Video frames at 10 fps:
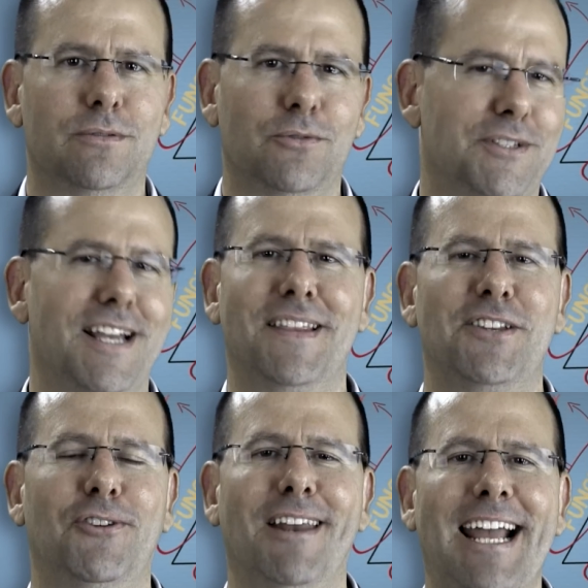or saying
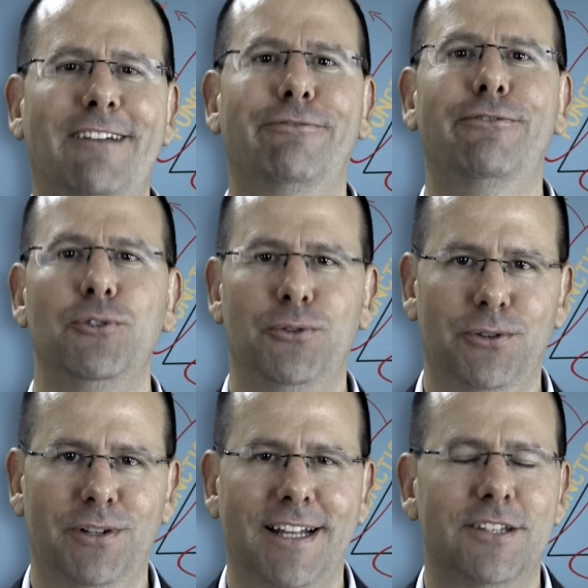that you like food.
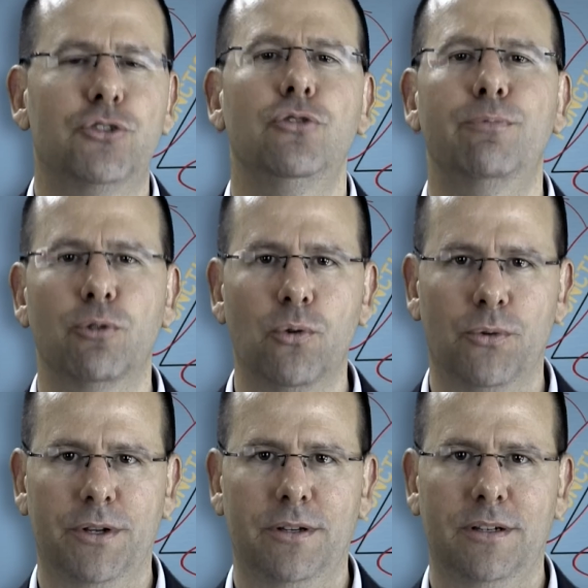It's too broad.